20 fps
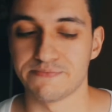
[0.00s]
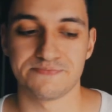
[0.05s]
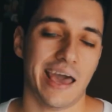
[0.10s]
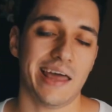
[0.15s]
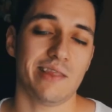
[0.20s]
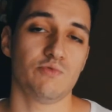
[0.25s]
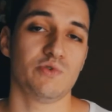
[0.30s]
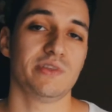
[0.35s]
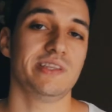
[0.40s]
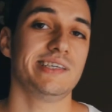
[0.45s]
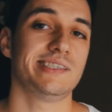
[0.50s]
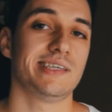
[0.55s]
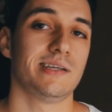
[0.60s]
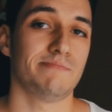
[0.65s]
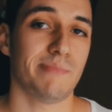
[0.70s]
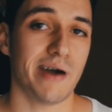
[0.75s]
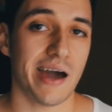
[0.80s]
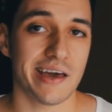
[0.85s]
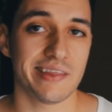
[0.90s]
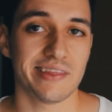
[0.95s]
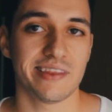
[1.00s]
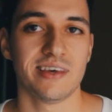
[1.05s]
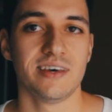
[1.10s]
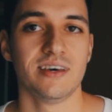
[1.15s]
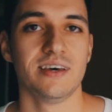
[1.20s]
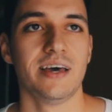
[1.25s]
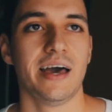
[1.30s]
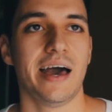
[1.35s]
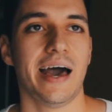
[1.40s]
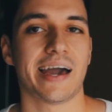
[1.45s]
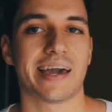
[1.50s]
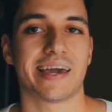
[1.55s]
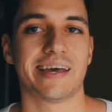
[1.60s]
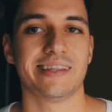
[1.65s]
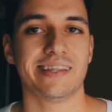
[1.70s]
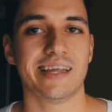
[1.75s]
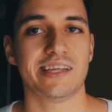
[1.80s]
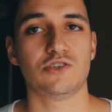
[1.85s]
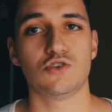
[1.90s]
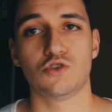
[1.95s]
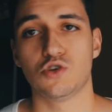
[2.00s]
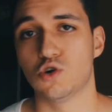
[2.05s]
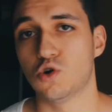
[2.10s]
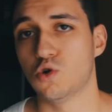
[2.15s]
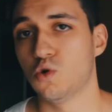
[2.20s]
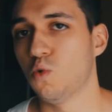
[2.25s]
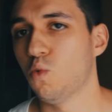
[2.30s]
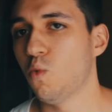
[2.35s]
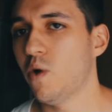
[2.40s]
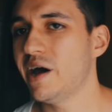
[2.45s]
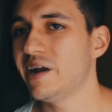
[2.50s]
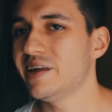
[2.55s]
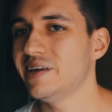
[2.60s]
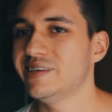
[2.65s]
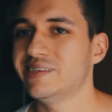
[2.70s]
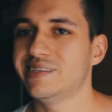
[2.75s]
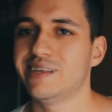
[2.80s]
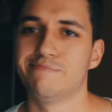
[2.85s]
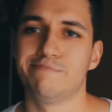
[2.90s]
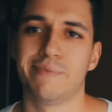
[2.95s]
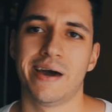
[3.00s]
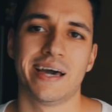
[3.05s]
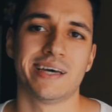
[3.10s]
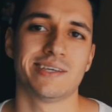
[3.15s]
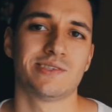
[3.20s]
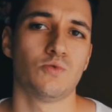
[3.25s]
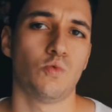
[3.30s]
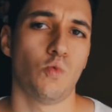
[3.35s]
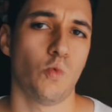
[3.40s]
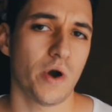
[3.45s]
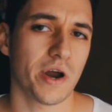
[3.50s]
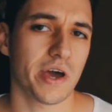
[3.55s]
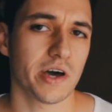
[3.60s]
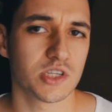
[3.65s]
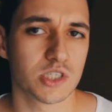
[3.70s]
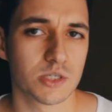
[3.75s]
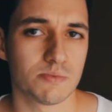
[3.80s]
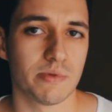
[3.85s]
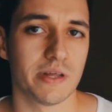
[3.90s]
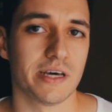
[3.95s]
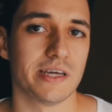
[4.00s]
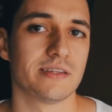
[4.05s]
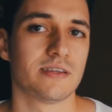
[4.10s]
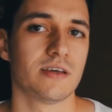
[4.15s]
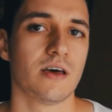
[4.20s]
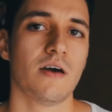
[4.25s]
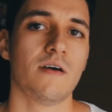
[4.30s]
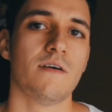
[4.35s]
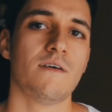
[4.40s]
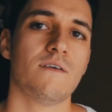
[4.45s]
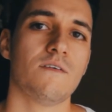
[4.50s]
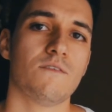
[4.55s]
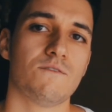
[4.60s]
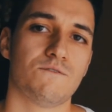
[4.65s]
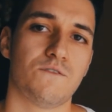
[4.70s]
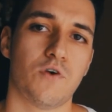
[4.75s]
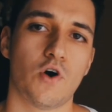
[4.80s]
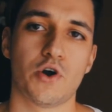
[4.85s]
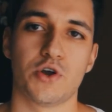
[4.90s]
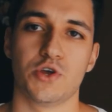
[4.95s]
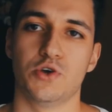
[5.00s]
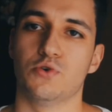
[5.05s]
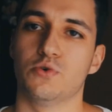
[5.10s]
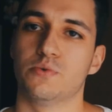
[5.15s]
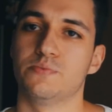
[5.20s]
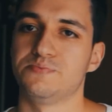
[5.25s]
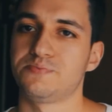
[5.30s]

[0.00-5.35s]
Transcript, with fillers: And with this in mind, I can let you know what is the best workout split for you.